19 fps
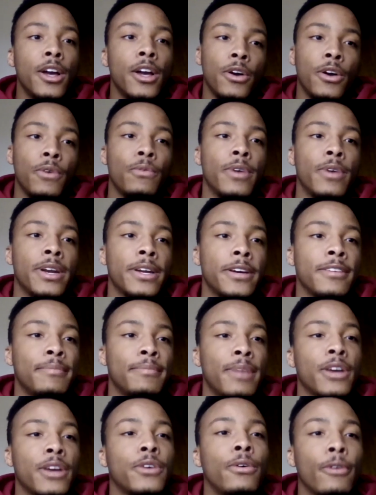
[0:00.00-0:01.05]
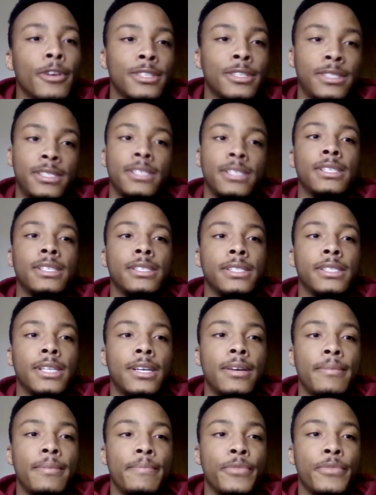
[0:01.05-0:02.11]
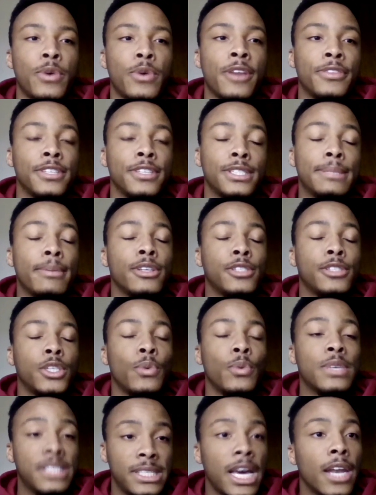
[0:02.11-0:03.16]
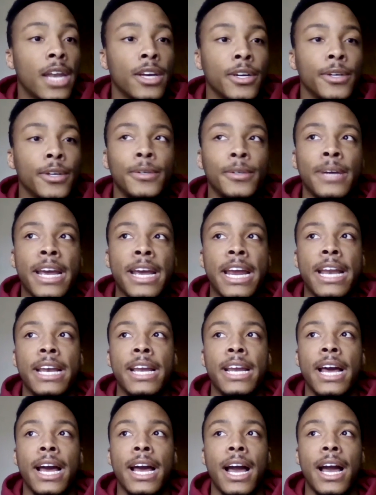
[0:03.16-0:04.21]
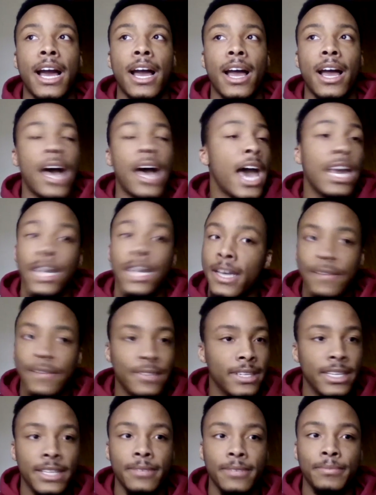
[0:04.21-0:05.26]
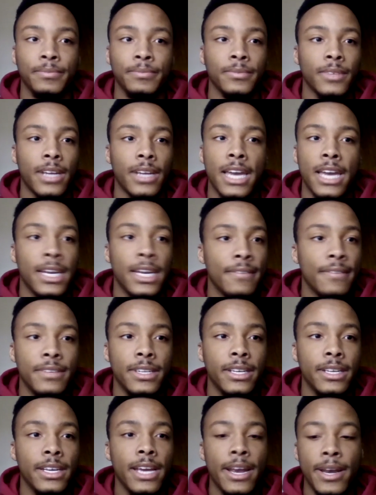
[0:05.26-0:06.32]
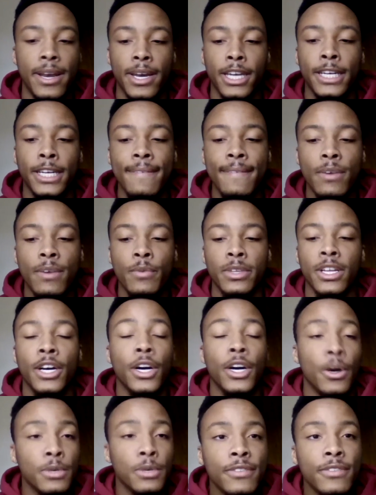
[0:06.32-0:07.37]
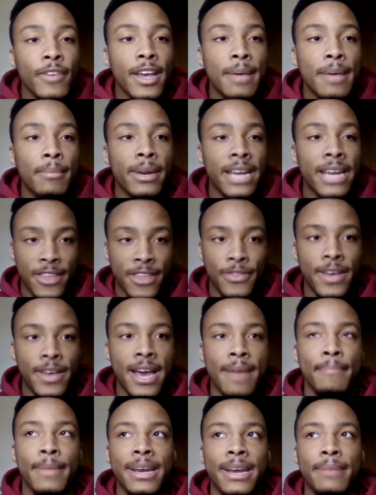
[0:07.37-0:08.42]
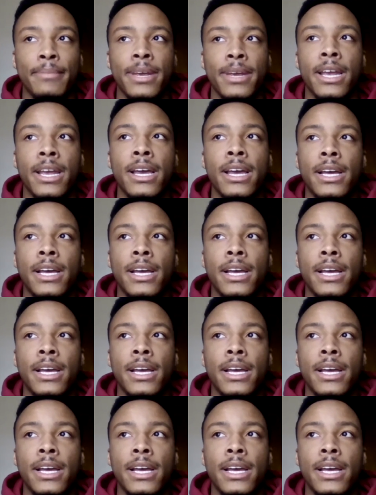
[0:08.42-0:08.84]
one of my courses throughout the semester was Telugu, and I loved it. And living with a host family at that made me